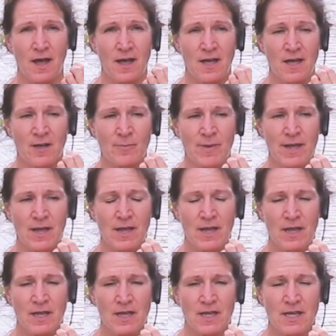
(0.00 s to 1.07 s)
hum
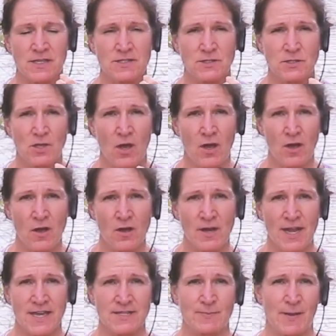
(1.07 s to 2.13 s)
as
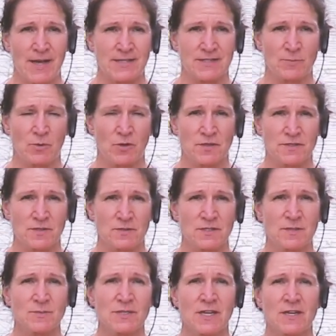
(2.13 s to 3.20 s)
long as possible. So
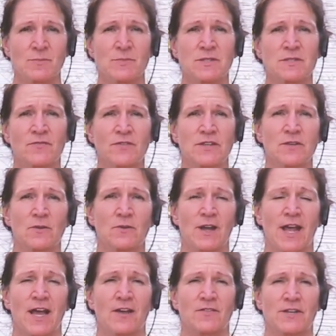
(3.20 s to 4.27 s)
sometimes if you don't
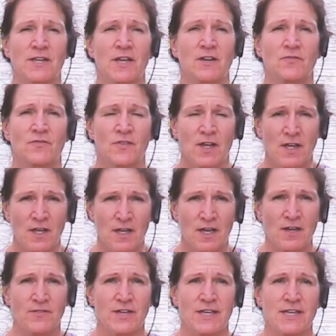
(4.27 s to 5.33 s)
have enough
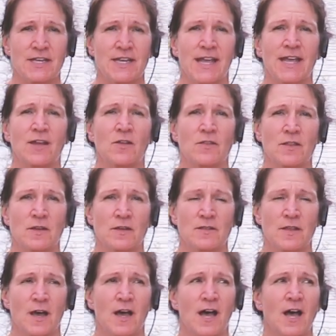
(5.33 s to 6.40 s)
of an inhale,
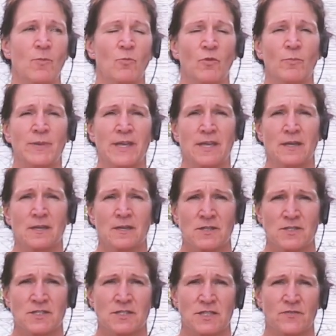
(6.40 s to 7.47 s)
the hum will be
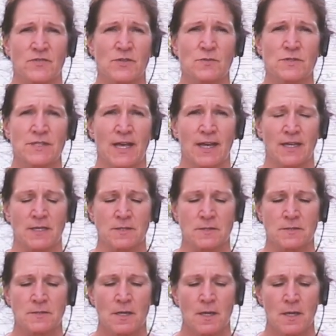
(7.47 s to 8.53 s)
just a few
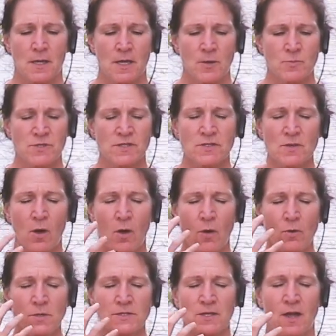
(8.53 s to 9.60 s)
seconds. Just
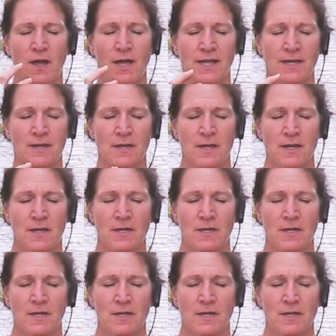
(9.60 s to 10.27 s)
hold on